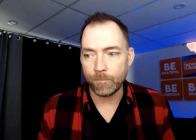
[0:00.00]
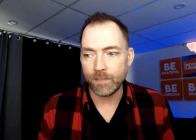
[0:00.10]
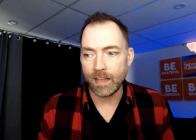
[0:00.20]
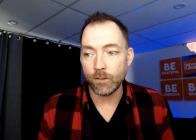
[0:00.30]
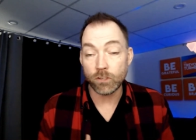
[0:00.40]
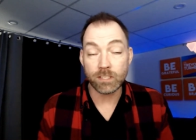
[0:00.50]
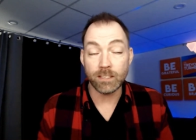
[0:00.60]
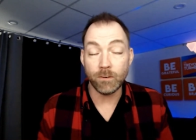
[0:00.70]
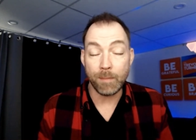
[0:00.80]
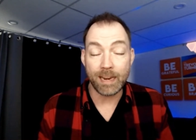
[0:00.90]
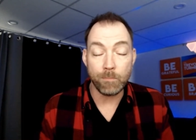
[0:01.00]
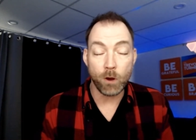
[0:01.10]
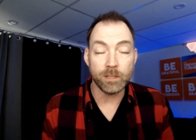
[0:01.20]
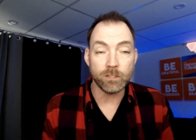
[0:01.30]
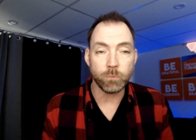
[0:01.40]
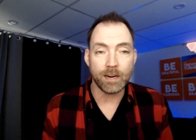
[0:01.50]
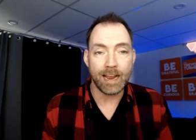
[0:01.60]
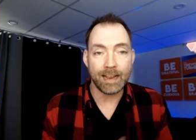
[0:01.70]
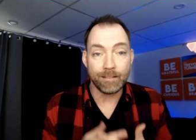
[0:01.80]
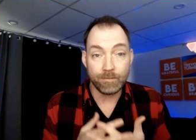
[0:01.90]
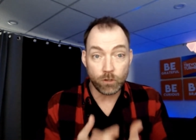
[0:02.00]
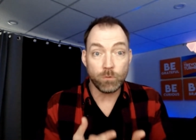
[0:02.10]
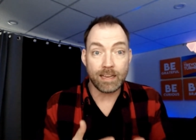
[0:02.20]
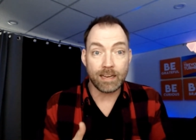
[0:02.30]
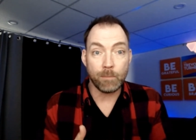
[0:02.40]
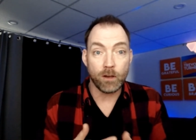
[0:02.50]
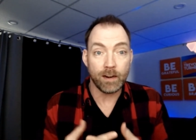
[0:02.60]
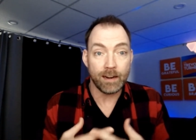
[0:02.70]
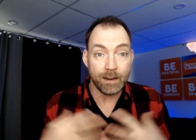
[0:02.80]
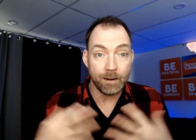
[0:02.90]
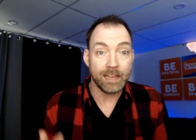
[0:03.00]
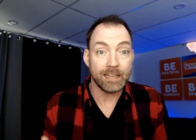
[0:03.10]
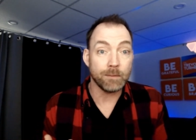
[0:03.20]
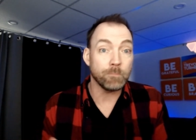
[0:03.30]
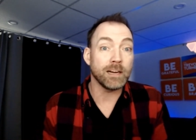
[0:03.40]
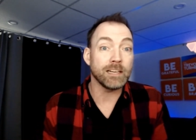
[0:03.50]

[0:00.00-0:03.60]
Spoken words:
And there's still many moments when I do think about it and it breaks